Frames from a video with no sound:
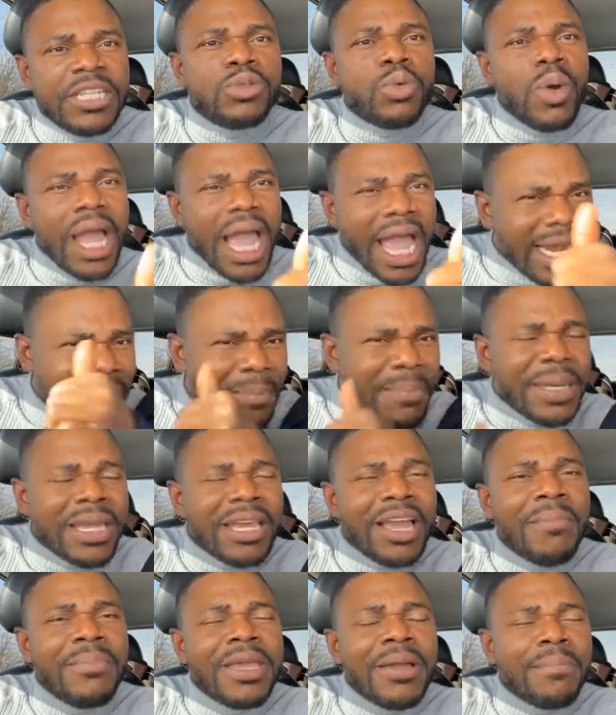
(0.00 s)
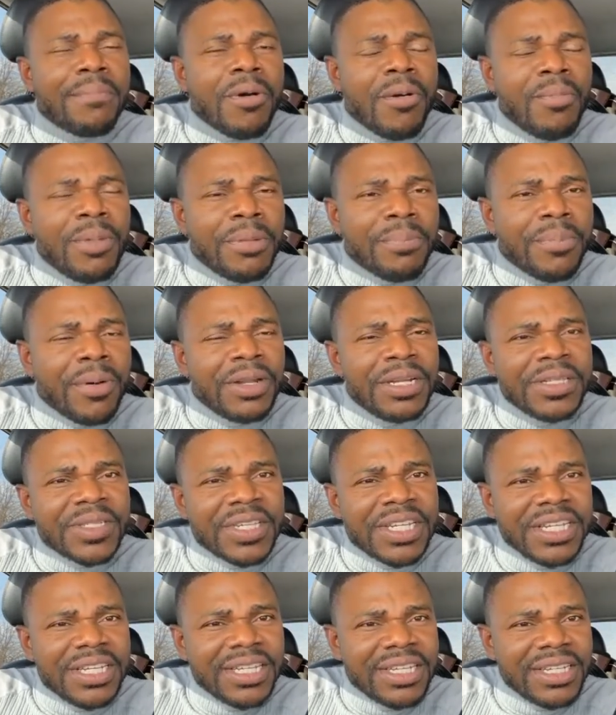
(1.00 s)
it will end up becoming a public
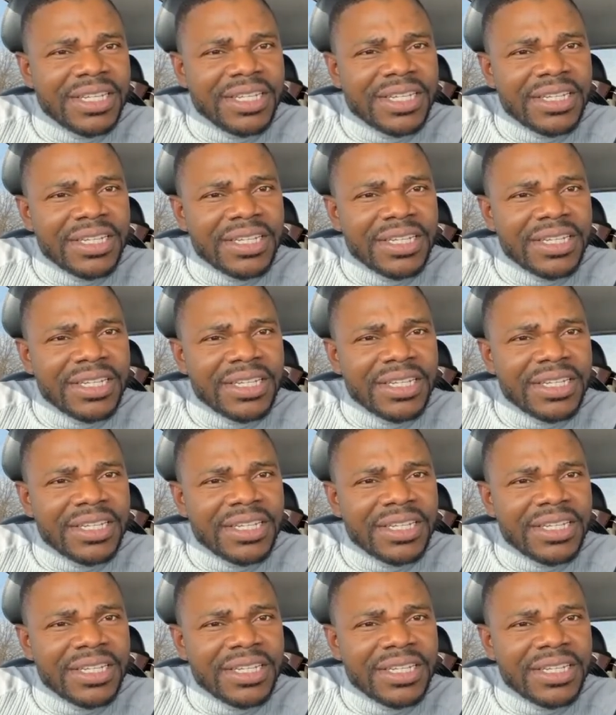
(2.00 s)
policy.